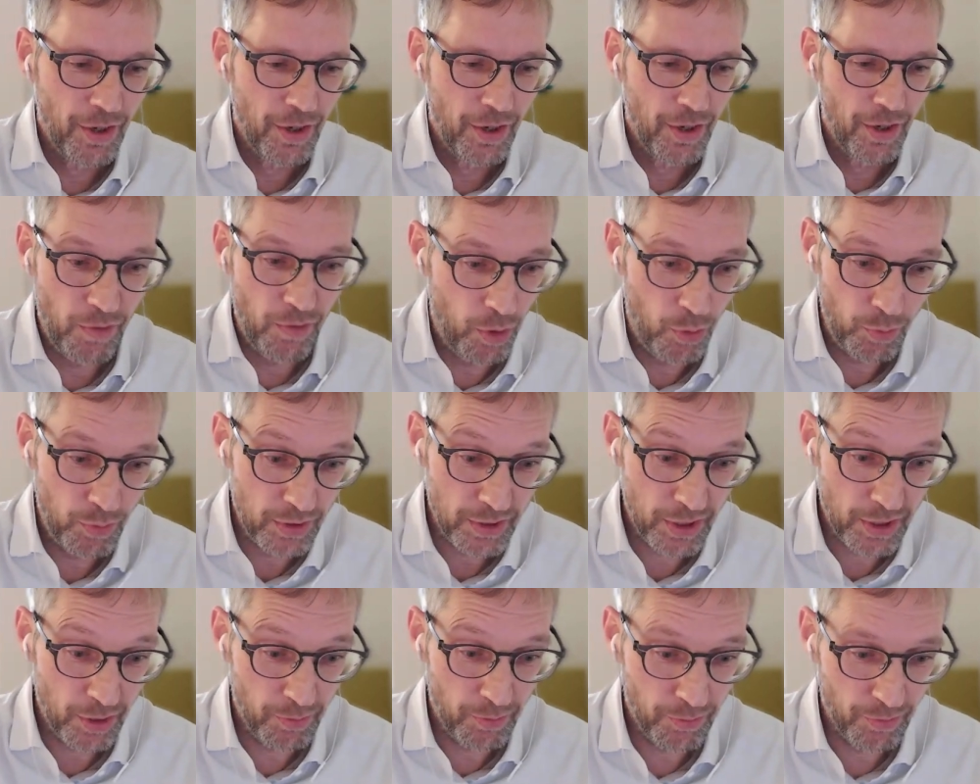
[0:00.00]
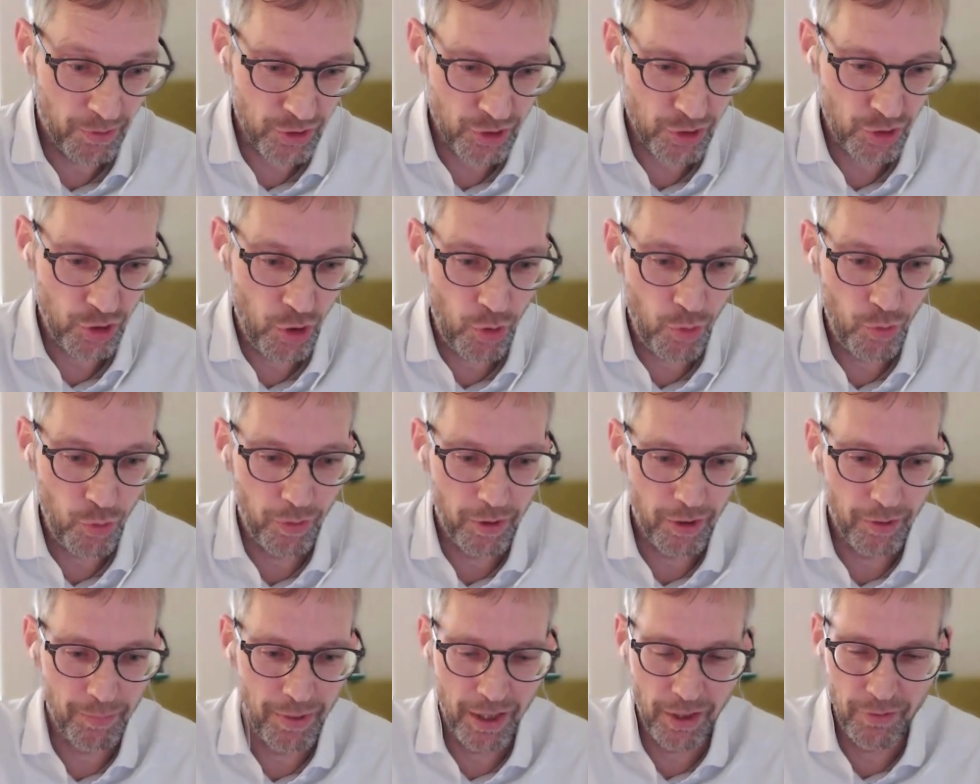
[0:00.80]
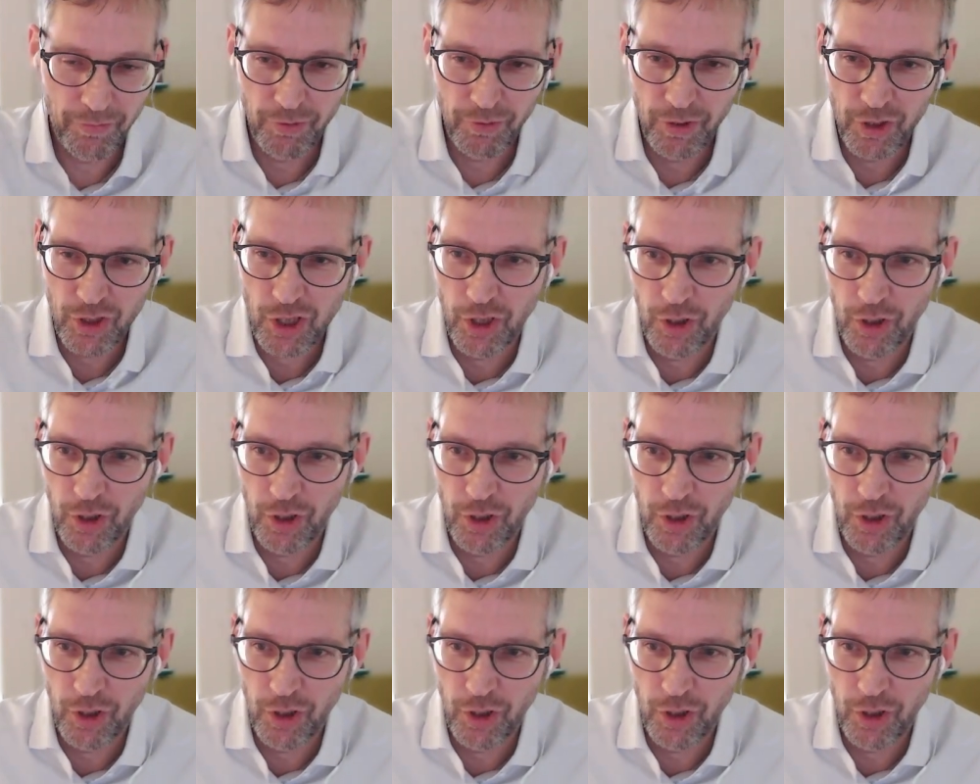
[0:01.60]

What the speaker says: no, there was no beneficial